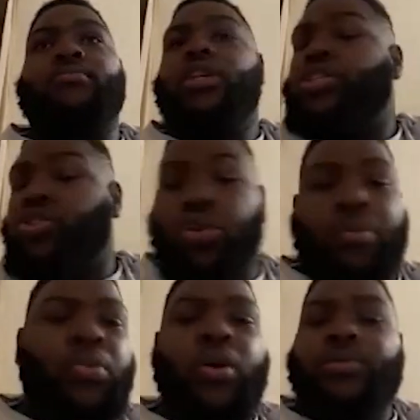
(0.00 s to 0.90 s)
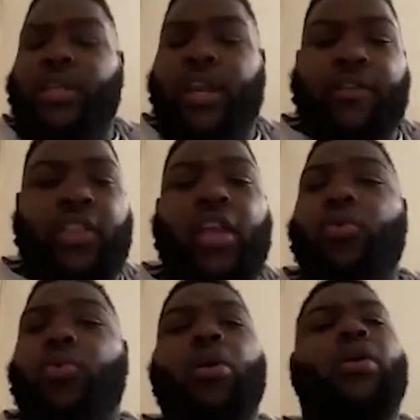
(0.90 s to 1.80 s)
He showed me the ropes and everything.
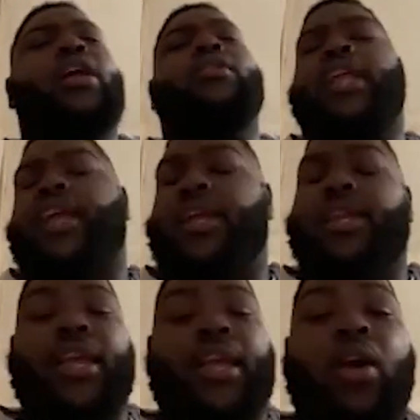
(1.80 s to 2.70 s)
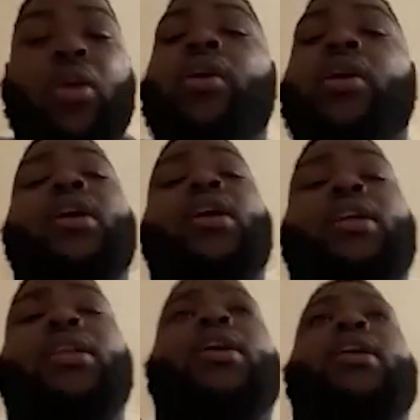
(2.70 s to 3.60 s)
We worked day in, day out.
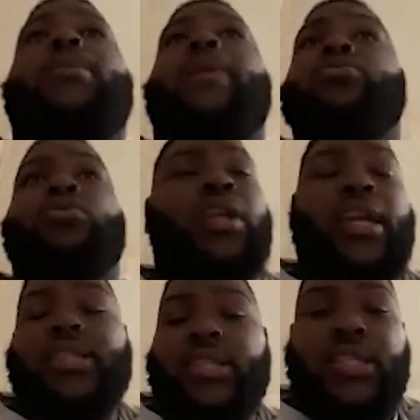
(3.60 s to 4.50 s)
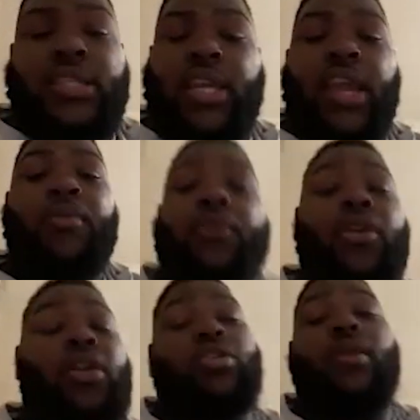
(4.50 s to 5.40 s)
And about 2018,
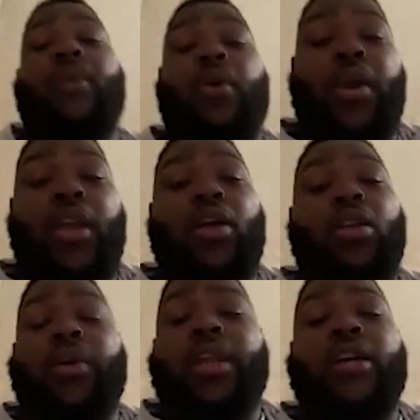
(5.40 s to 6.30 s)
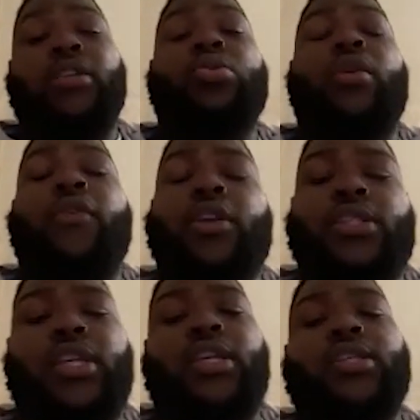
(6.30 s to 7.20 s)
I dropped my weight all the way down to
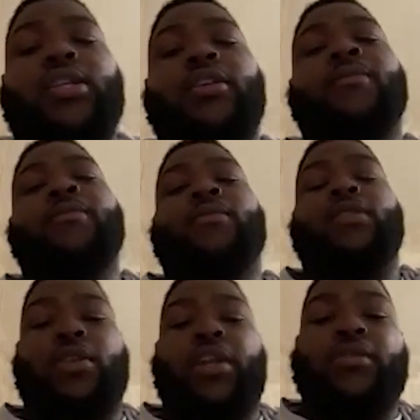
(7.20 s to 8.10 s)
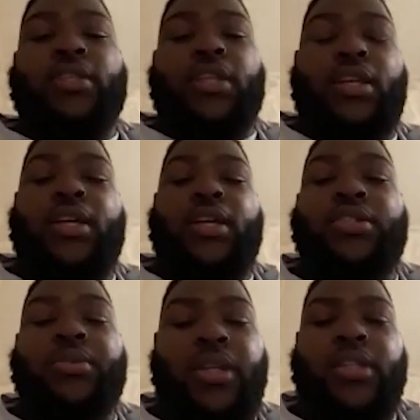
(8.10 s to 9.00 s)
346. So that was a
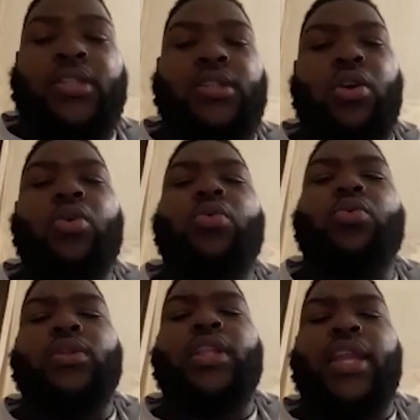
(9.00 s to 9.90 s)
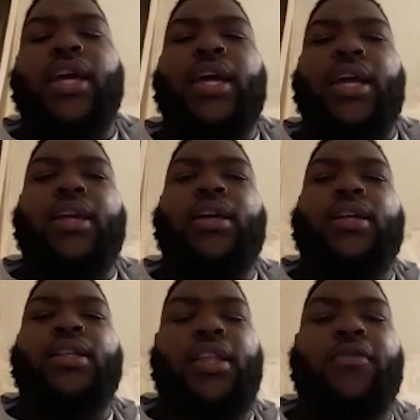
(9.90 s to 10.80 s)
tremendous goal that I
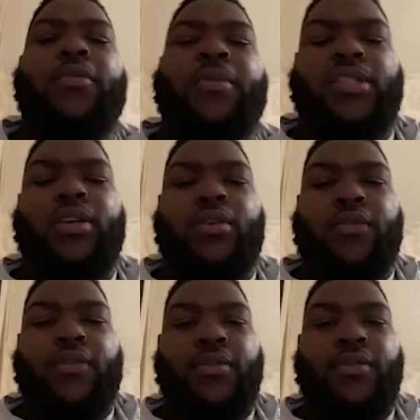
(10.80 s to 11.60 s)
did for myself.